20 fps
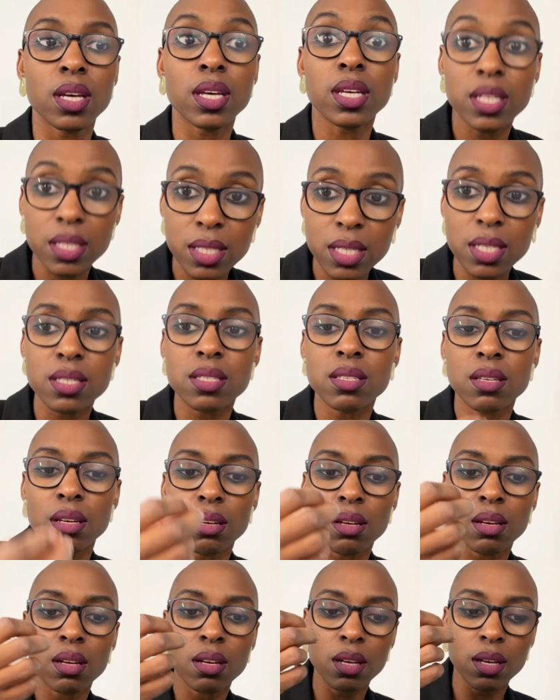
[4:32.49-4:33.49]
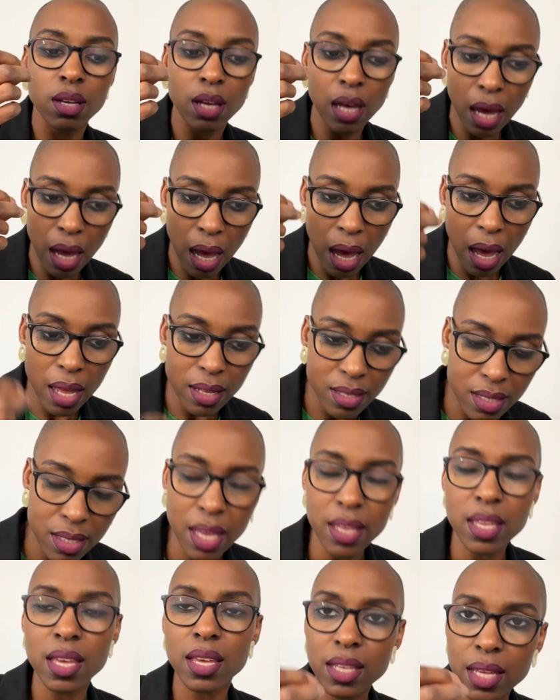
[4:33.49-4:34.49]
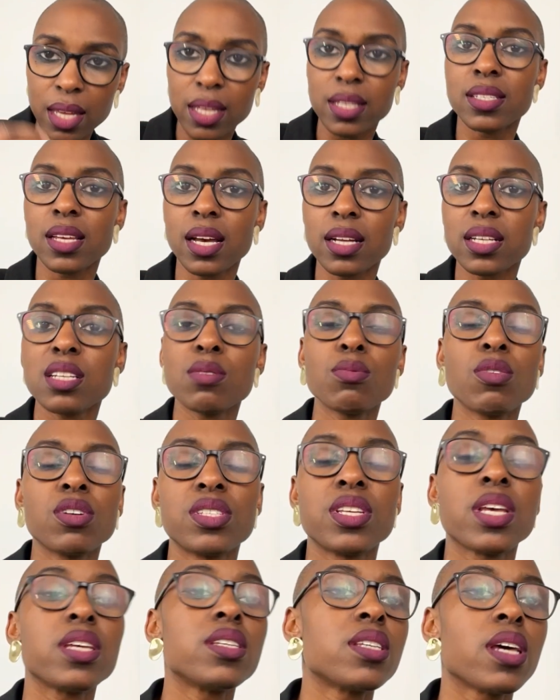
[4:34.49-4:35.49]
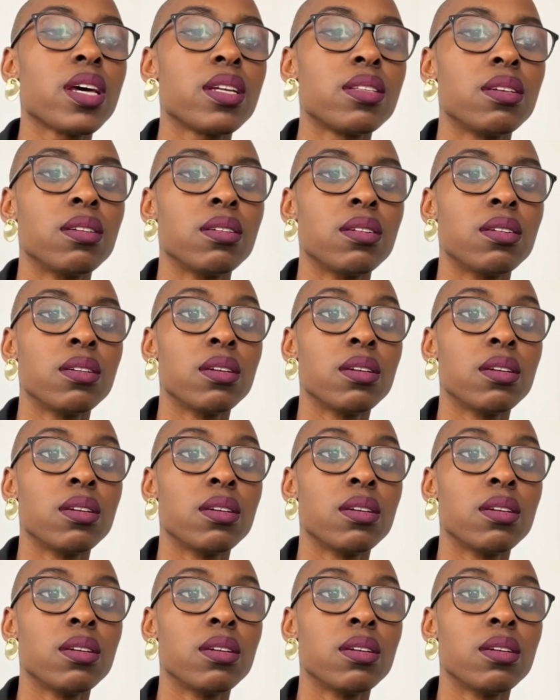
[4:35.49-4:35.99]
It is saying exactly what they said.